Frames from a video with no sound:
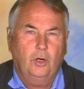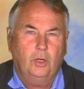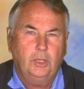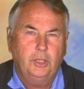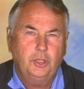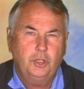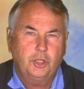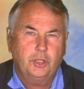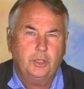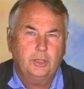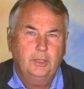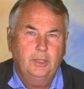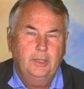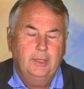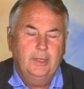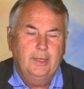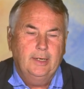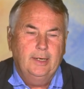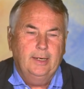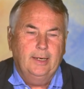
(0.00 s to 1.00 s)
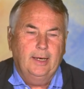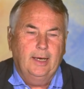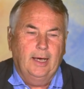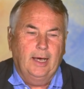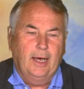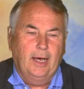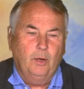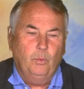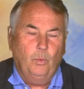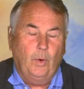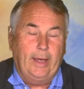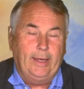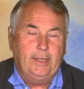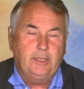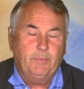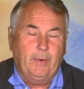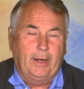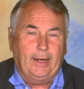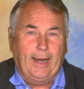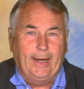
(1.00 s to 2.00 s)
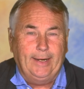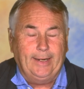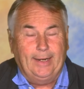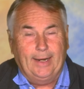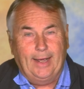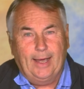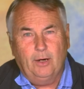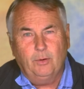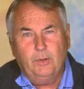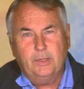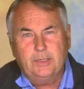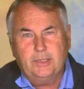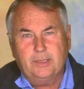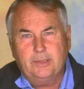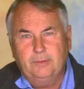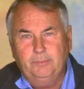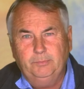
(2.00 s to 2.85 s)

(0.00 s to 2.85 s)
College, Uh, where he spent eighteen hours,